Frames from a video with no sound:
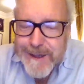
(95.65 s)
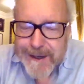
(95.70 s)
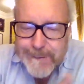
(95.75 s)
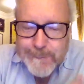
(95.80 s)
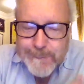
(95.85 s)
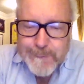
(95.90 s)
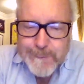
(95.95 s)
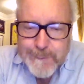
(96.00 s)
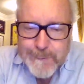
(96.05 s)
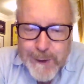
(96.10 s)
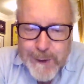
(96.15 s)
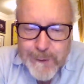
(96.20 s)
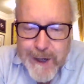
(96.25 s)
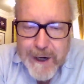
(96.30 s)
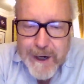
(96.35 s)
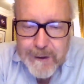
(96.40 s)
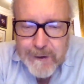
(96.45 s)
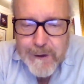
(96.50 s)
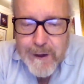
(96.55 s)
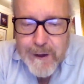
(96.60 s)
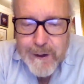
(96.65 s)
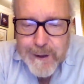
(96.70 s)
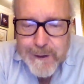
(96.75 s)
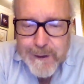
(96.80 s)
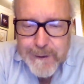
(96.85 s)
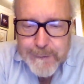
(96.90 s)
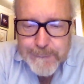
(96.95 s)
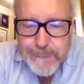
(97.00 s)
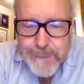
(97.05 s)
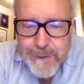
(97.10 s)
I've been around long
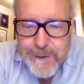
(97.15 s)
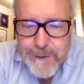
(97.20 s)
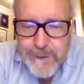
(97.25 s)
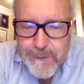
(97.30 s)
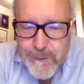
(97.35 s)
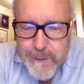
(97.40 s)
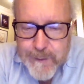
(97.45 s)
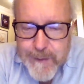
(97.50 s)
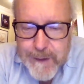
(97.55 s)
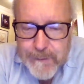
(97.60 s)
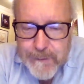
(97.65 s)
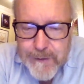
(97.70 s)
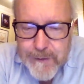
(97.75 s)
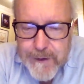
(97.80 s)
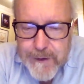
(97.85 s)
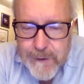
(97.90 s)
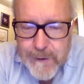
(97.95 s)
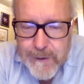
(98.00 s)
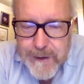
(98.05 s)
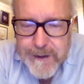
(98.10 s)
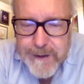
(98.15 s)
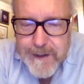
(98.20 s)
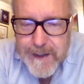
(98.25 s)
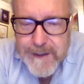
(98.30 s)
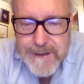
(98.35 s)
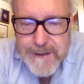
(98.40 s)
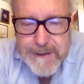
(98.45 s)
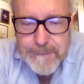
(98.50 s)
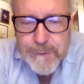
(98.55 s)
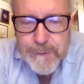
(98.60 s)
enough to remember the early
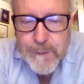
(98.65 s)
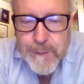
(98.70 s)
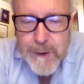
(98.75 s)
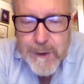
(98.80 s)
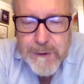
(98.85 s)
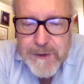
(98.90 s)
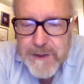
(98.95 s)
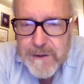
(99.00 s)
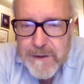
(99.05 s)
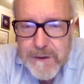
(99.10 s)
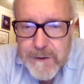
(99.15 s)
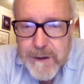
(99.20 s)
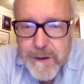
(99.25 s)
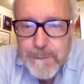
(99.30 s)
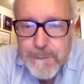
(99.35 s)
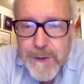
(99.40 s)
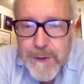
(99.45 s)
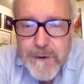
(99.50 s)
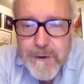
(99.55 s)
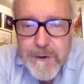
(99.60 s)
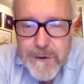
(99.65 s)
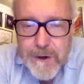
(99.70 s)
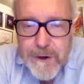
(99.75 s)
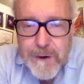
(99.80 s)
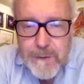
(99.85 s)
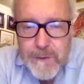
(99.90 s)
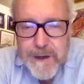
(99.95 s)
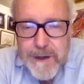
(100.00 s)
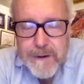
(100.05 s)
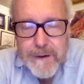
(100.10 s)
days of the personal
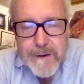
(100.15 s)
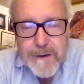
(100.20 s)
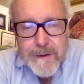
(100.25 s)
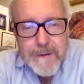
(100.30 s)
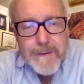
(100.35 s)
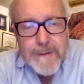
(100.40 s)
computer, when